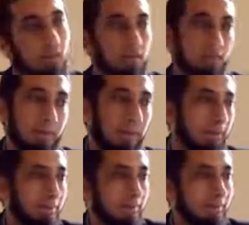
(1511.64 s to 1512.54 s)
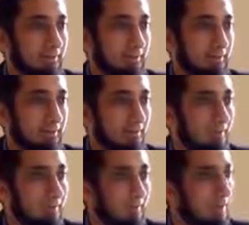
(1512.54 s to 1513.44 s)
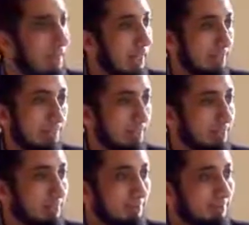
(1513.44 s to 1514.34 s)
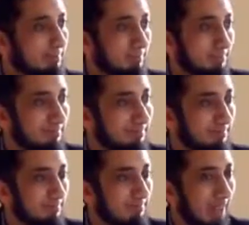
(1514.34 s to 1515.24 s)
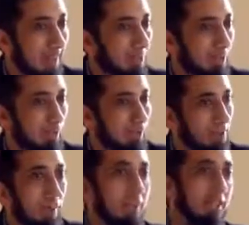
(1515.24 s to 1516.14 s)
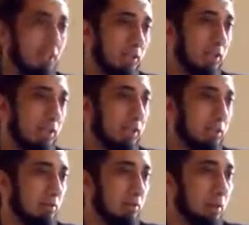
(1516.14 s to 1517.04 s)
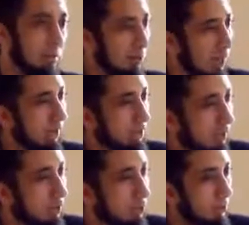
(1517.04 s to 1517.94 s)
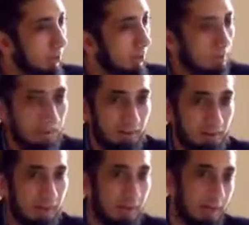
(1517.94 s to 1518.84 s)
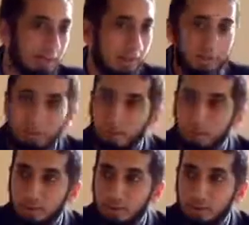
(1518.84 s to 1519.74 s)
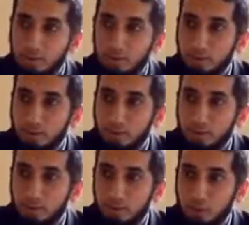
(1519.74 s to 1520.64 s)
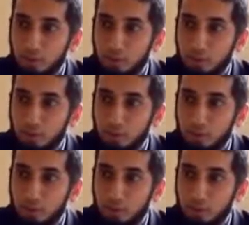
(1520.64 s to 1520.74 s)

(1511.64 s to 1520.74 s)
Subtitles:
Oh man, this guy's, I don't know if I should, maybe I should just catch. Do they have a second Jumu'ah? They didn't catch that one. You know?